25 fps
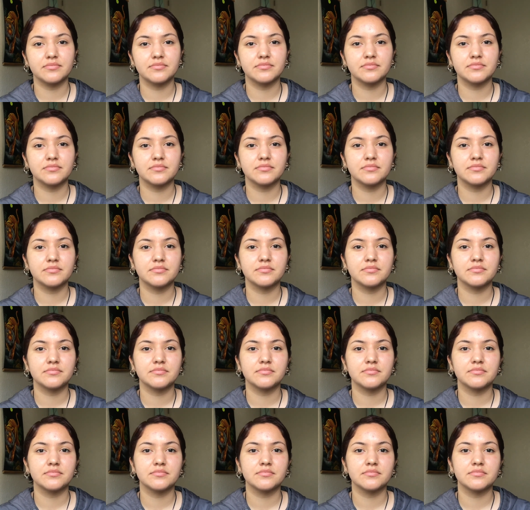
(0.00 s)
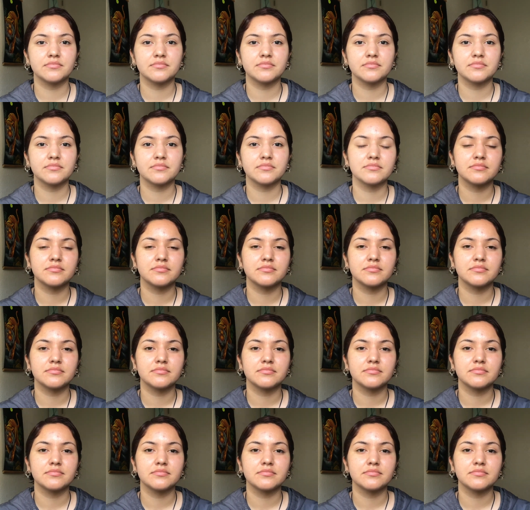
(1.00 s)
[no speech]